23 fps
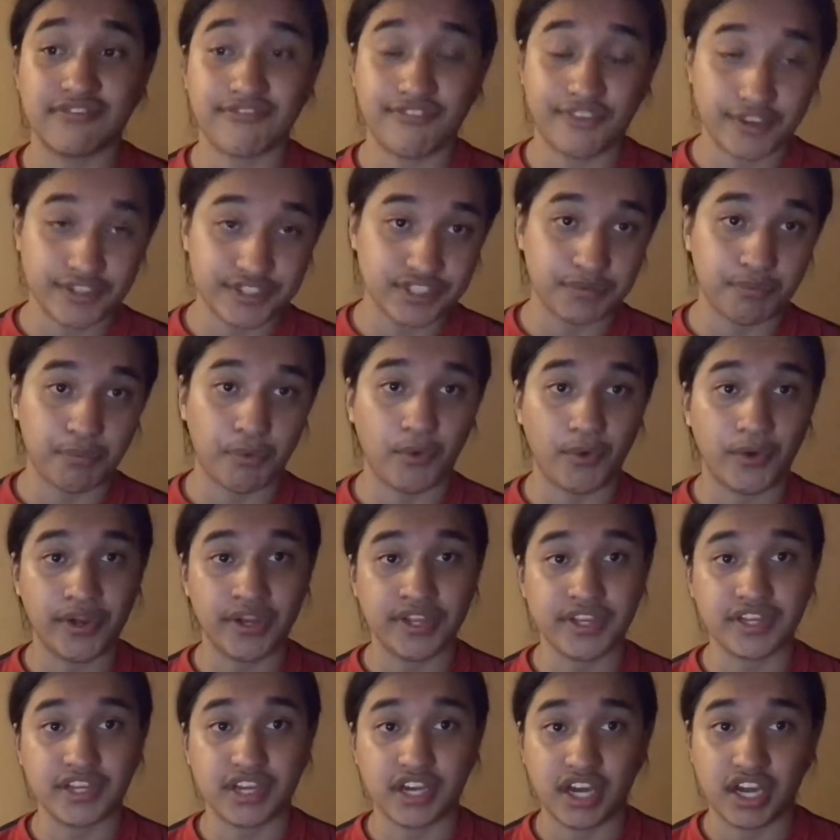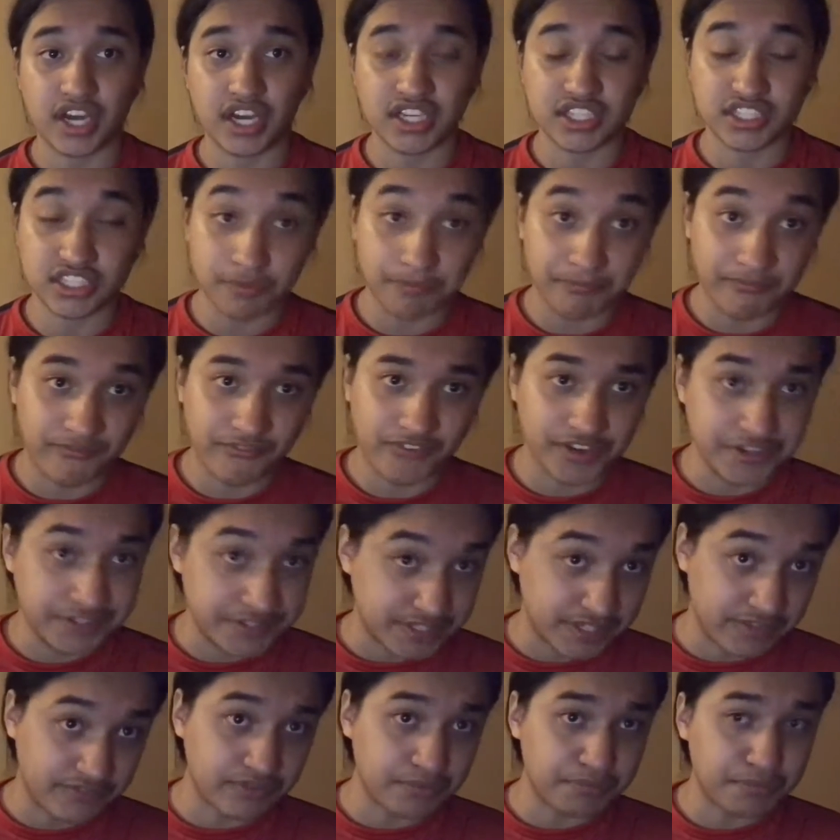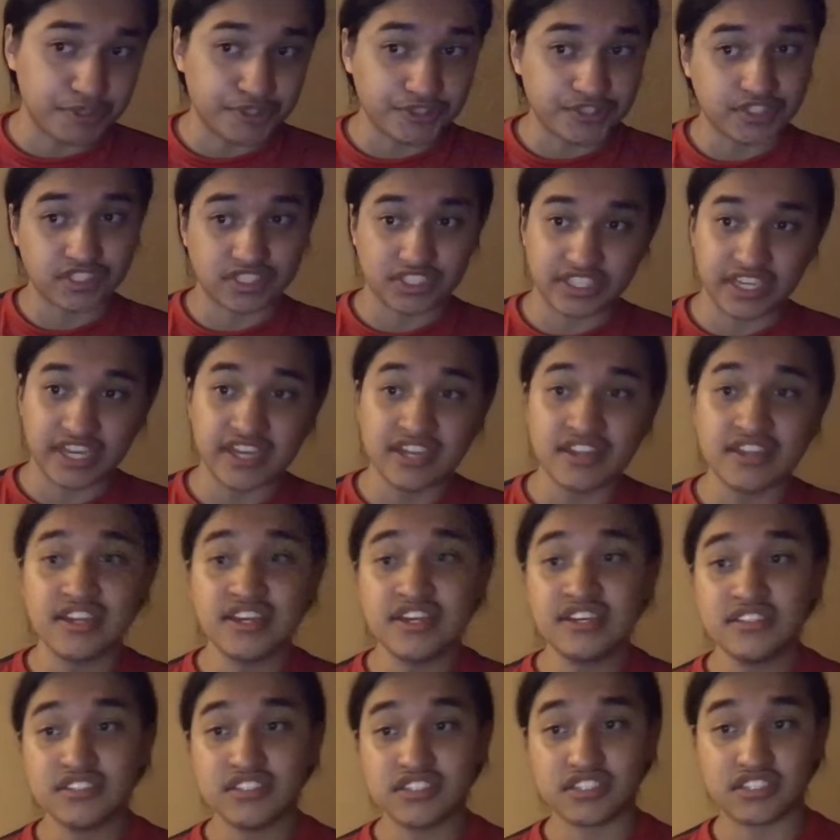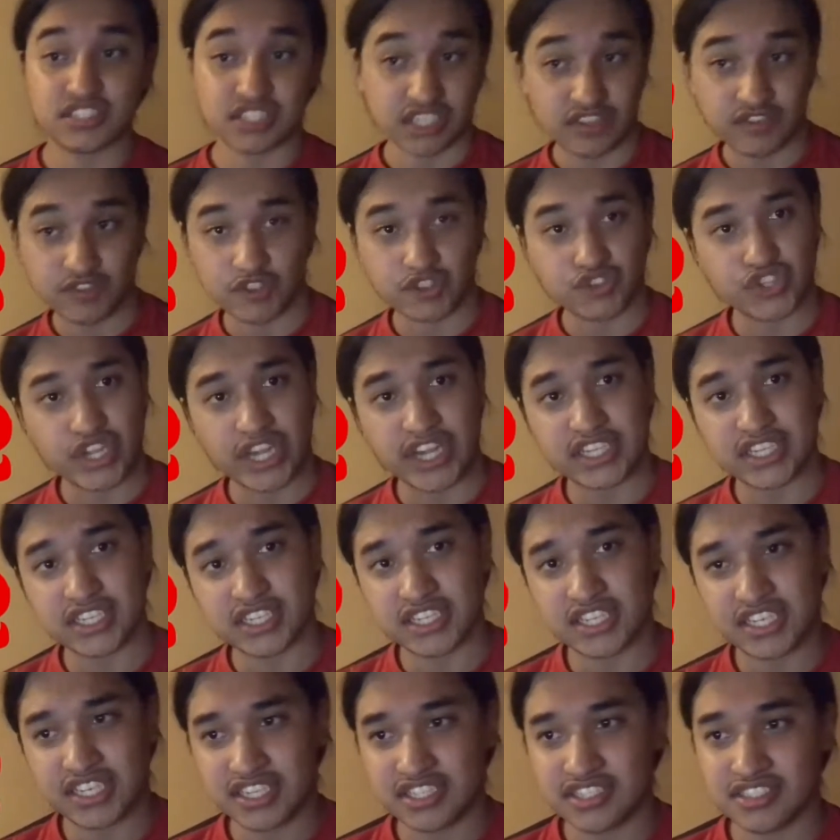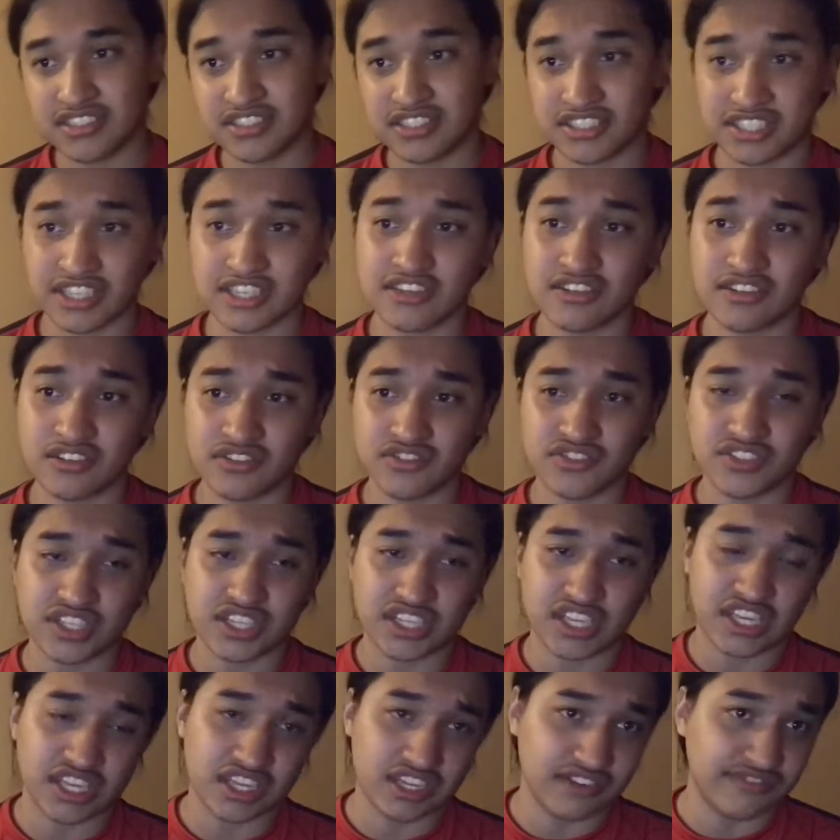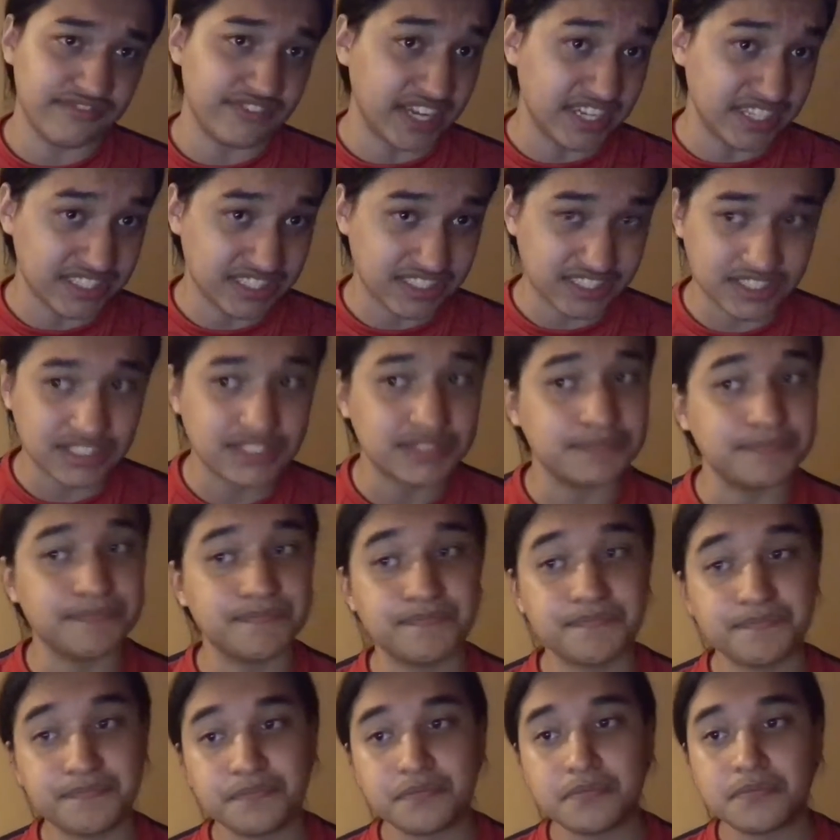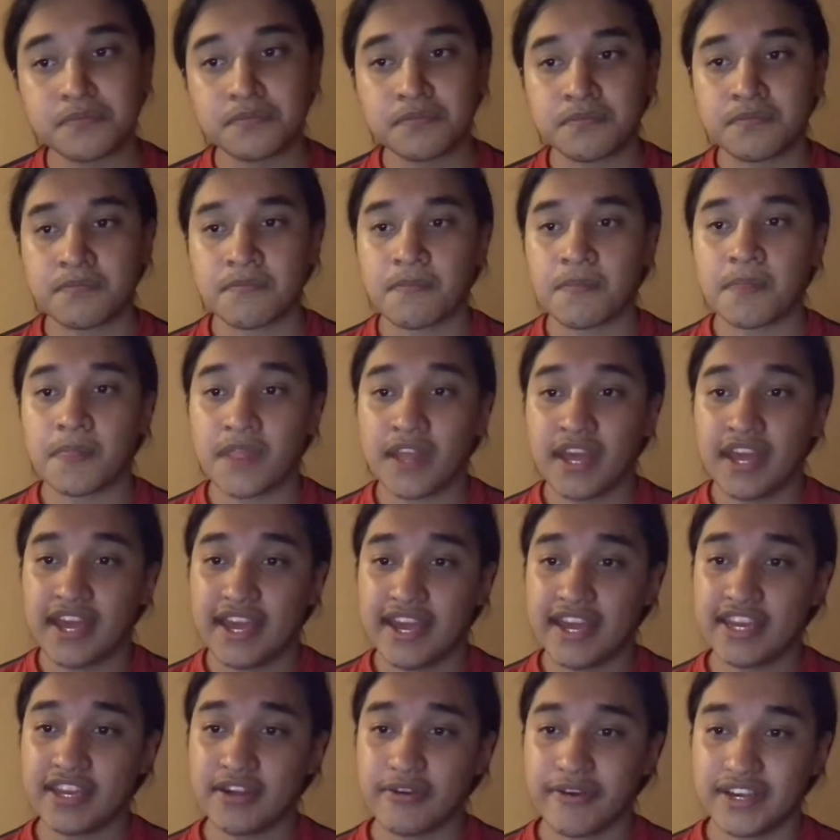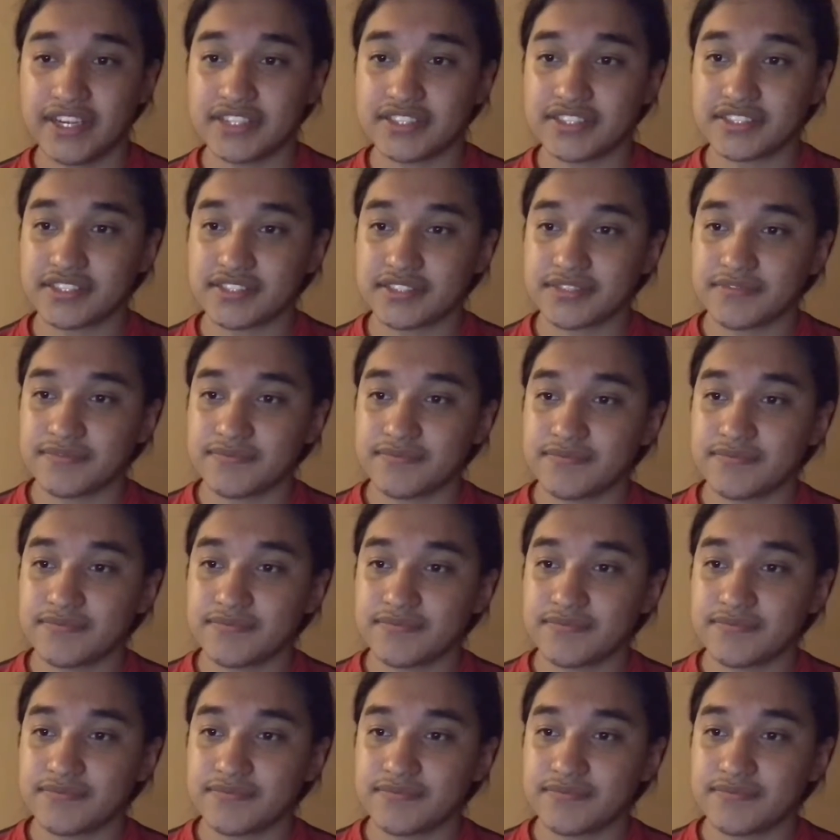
first support in the first ever booster set, the Center of the Dragon King, the Center of the King of Knights. Anyways,